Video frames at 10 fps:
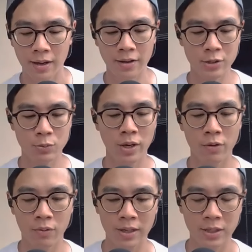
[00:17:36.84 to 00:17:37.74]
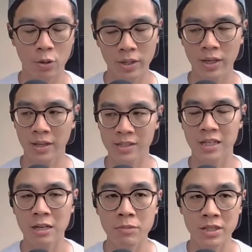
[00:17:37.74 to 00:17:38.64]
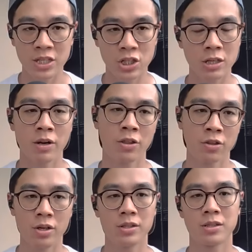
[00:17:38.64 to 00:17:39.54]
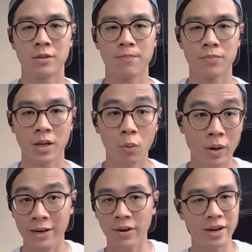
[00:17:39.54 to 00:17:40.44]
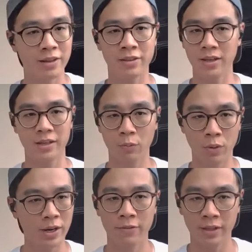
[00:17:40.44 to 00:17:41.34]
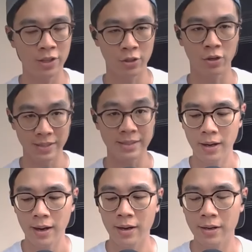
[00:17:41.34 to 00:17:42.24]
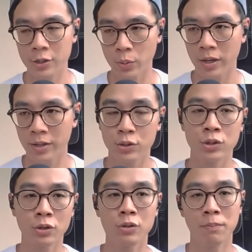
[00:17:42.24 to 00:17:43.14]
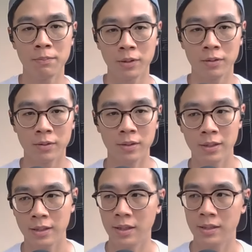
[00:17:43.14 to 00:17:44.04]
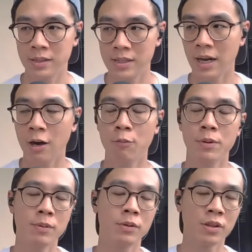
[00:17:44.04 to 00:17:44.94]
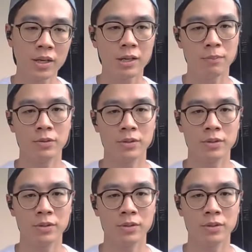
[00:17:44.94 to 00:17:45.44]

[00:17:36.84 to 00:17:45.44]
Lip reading: and that's where I realize that okay, there's limitation in my thoughts, whatever I think, whatever the thought is. And then that's where I need to talk to people, see how people think about